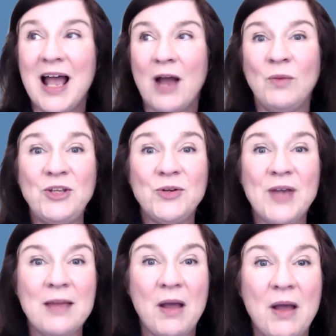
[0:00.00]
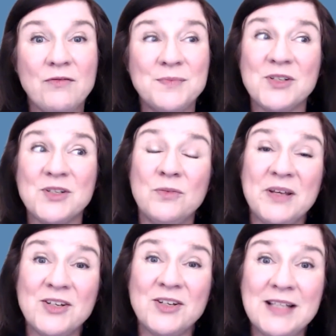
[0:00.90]
And when you came from school,
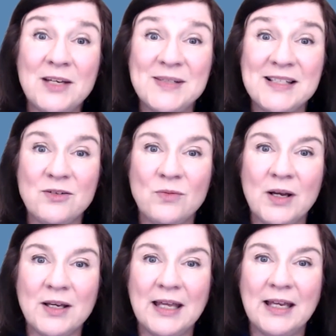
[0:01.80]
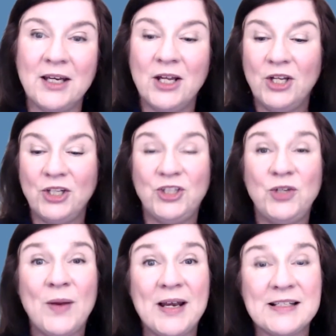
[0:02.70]
because they were still working, you
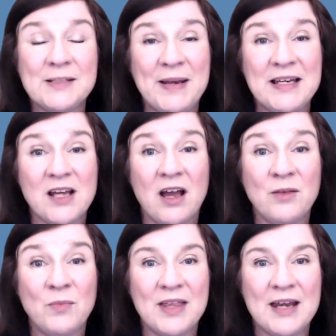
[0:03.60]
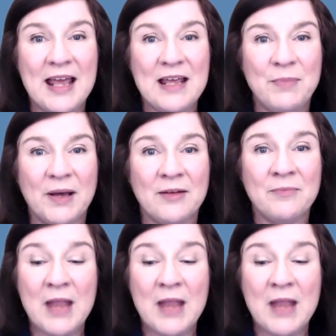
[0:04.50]
went and spent time with a neighbour.